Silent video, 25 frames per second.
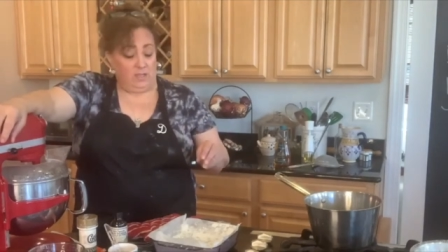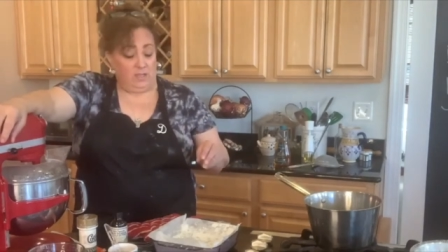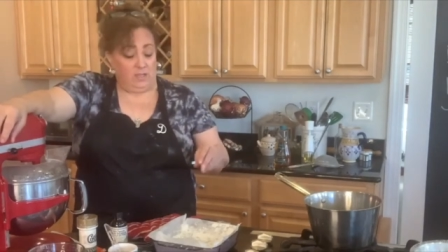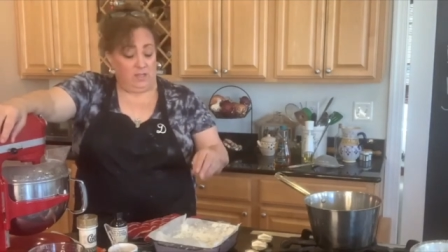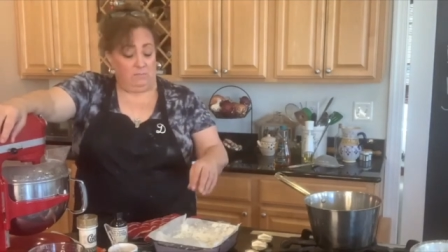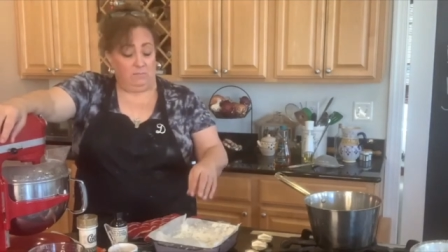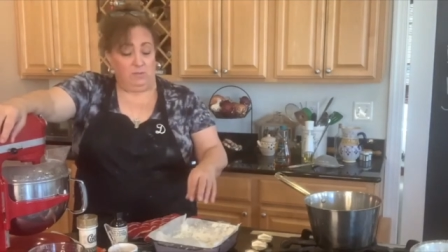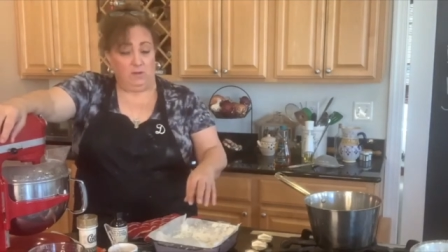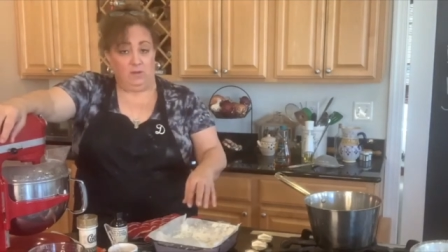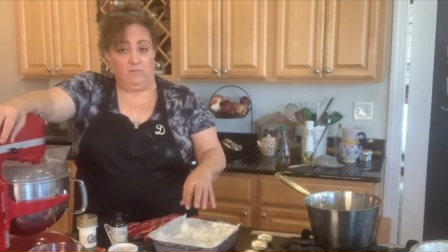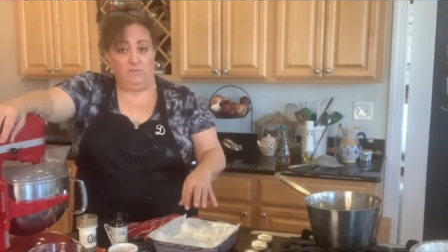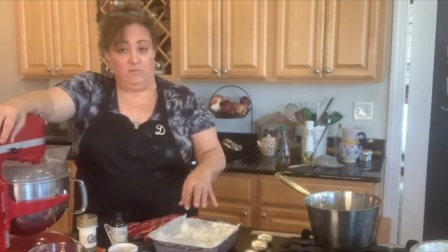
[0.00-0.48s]
and then
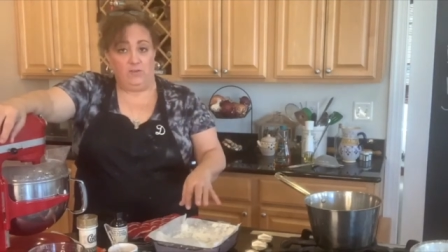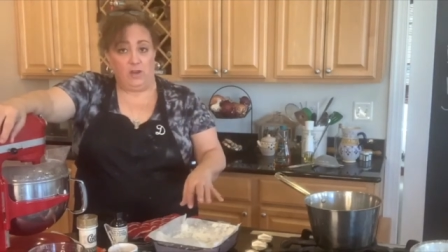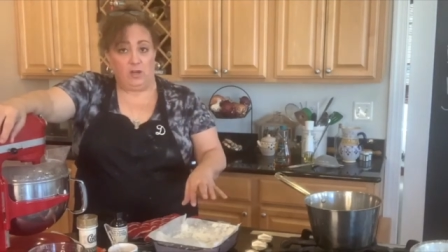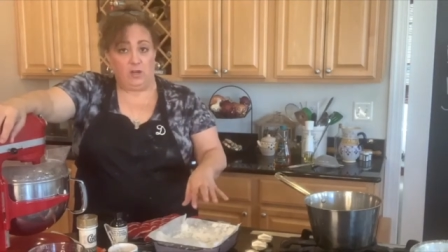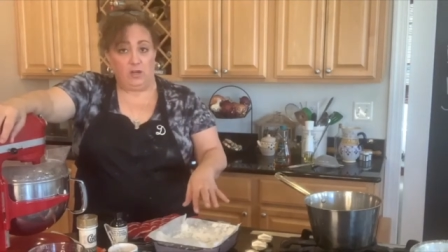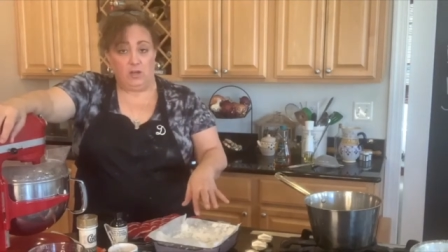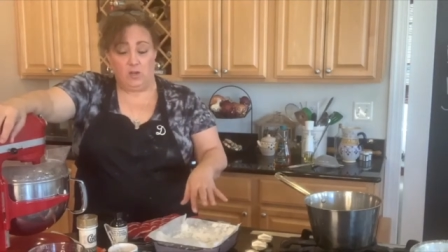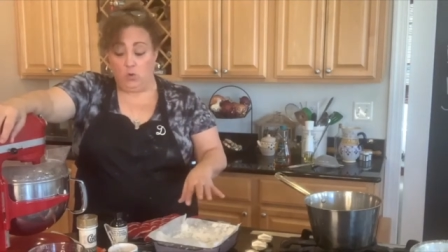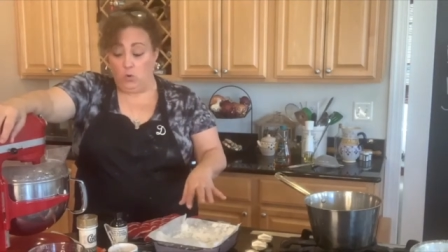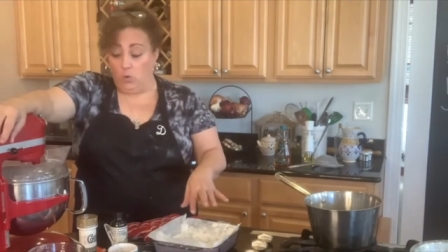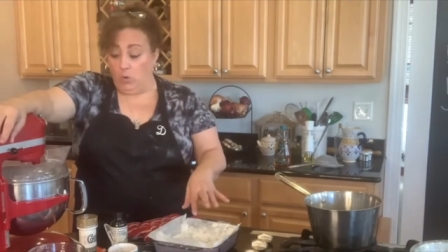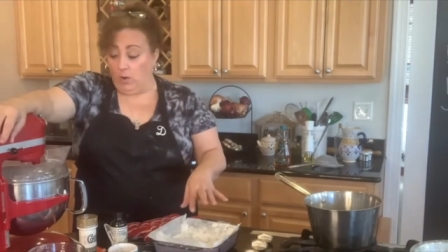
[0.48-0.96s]
I'm gonna
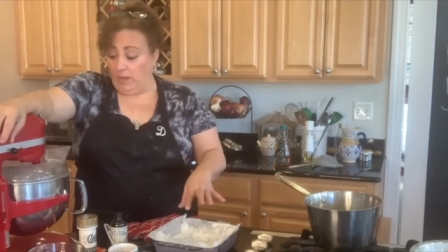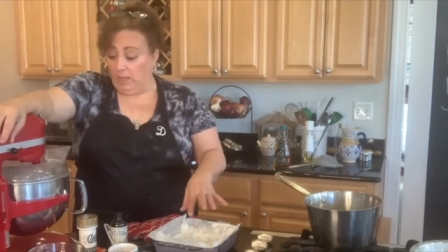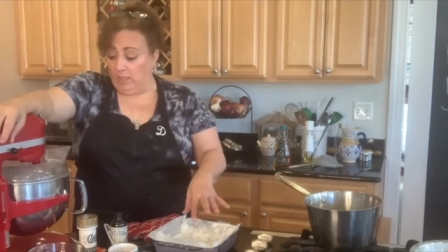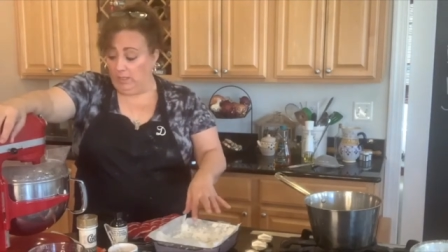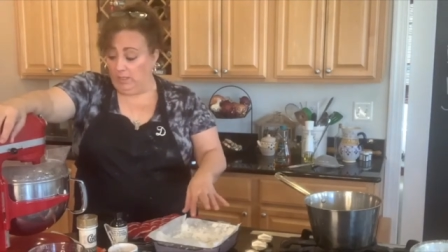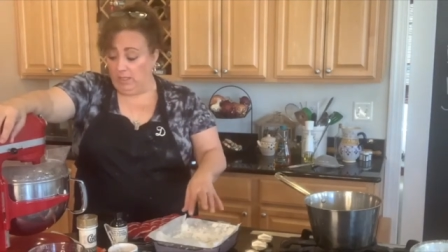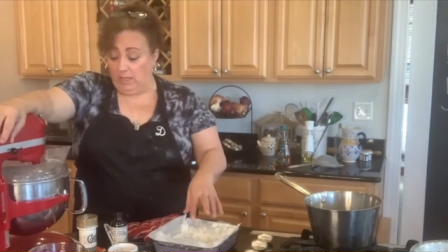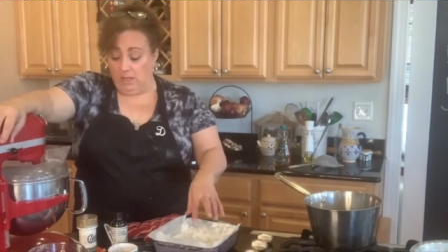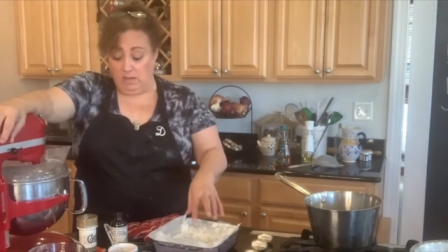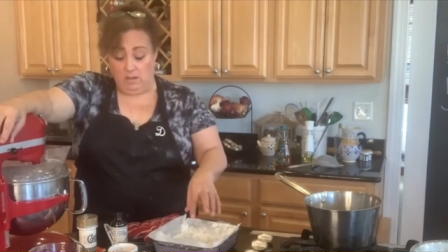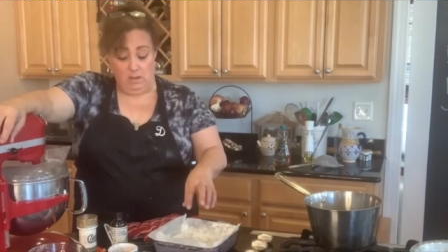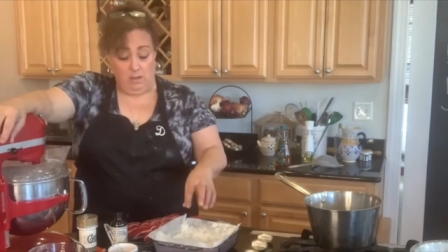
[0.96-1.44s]
very
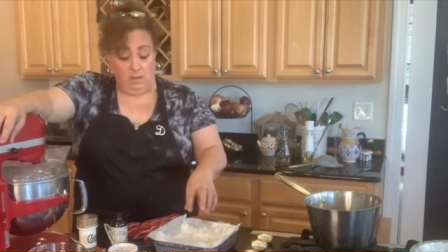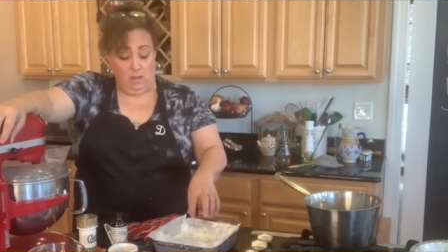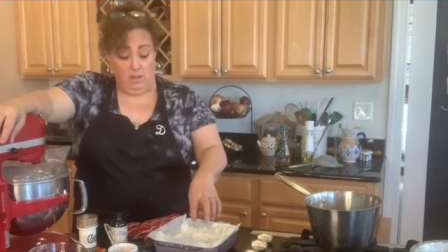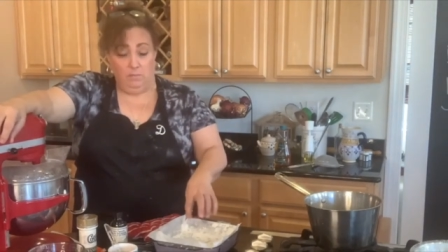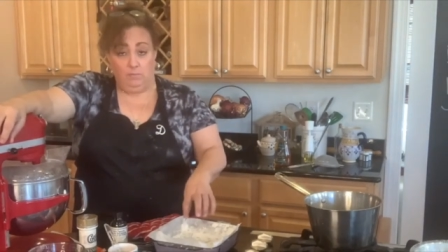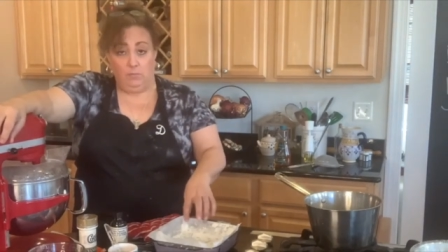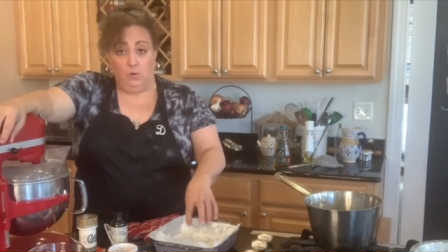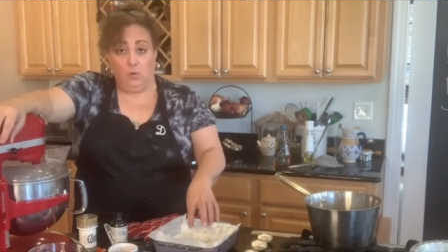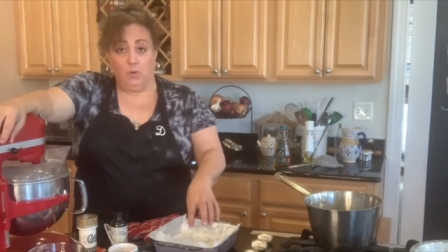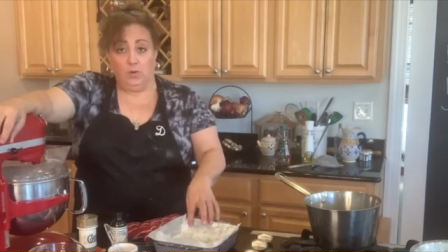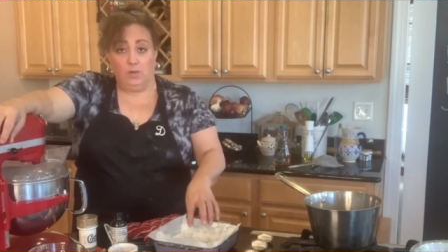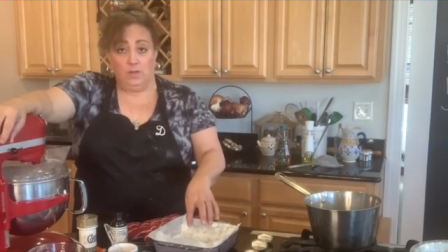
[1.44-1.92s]
quickly
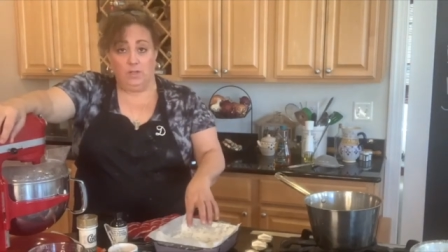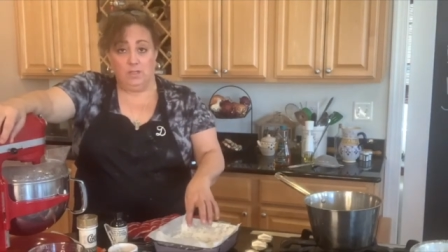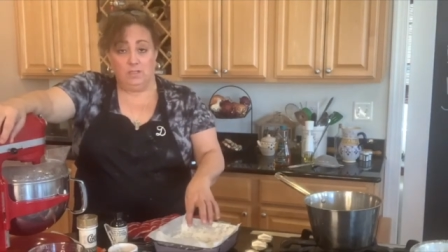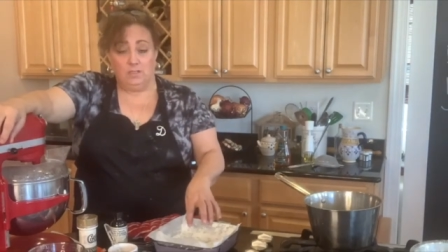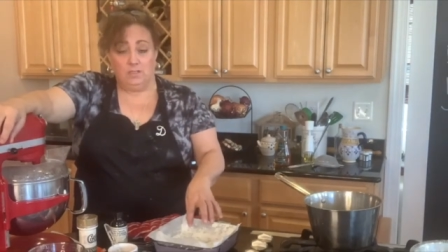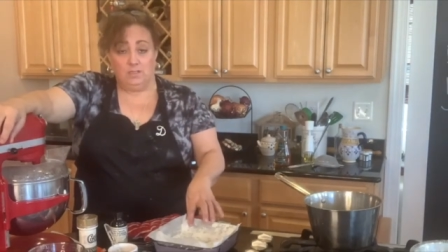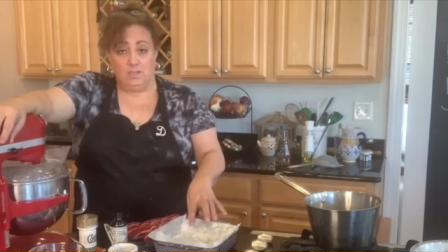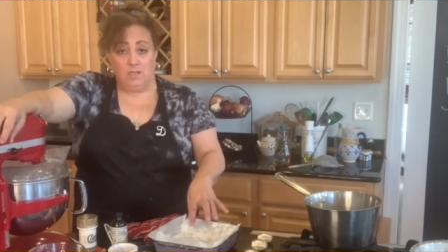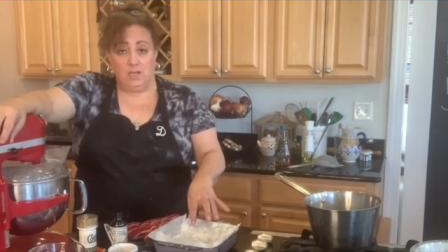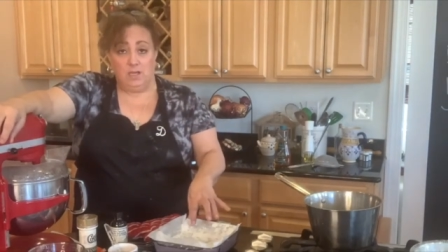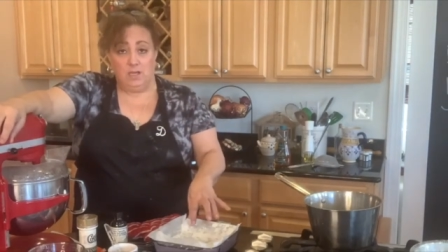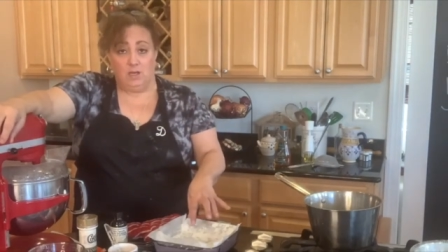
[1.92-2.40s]
pour it
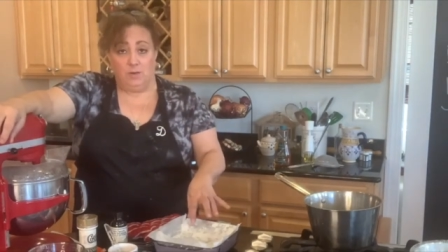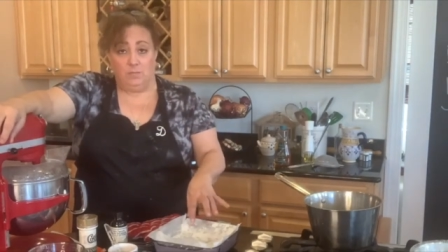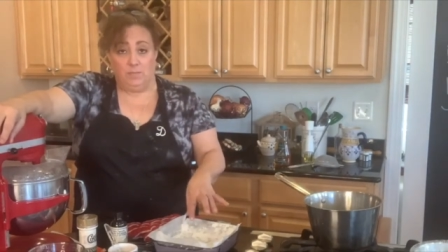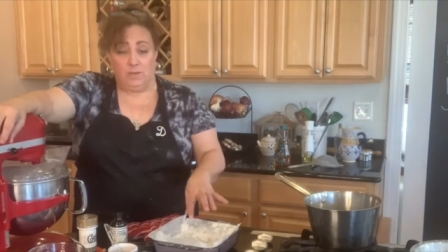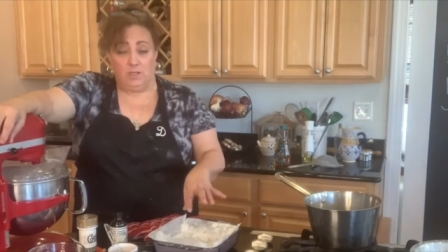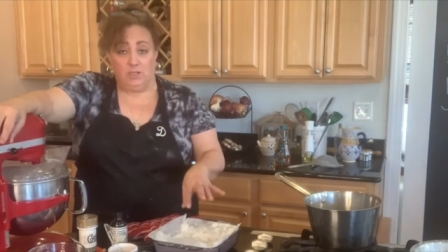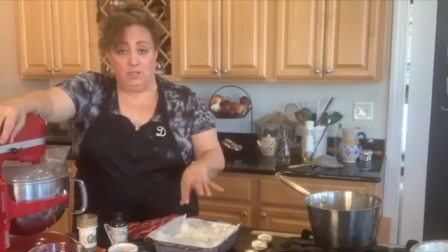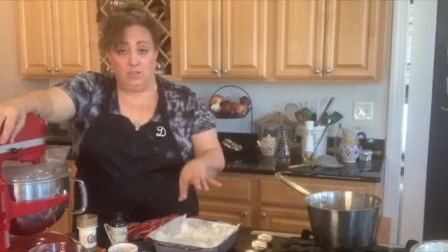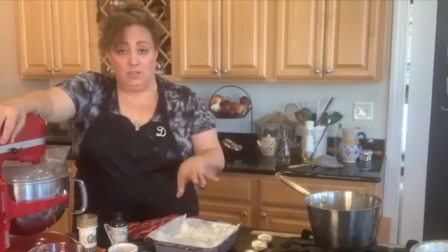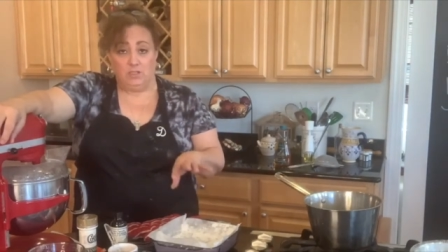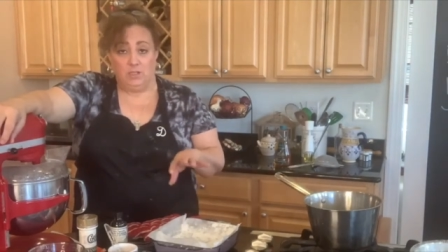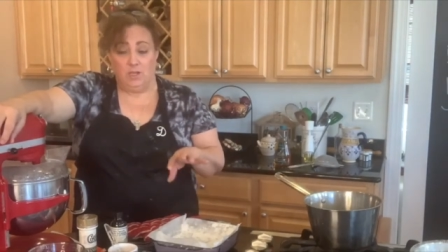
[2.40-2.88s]
into here
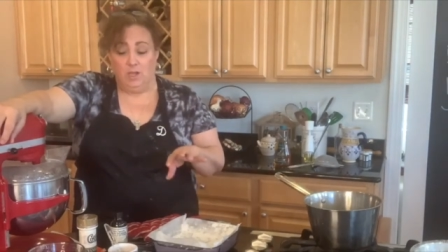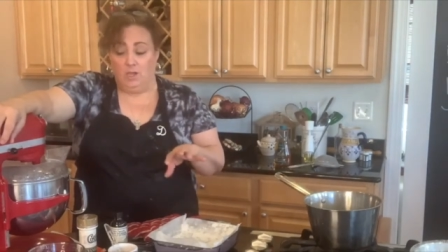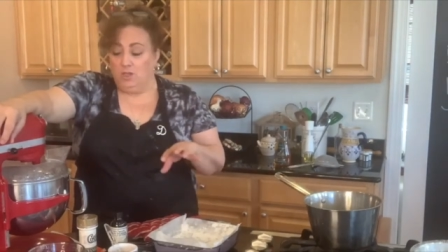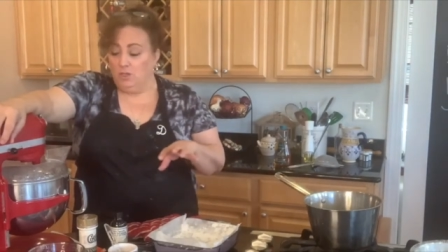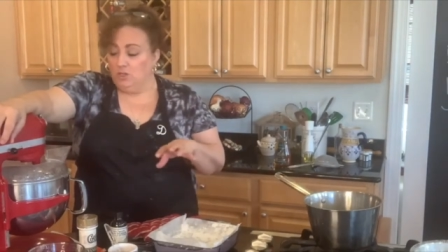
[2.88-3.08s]
because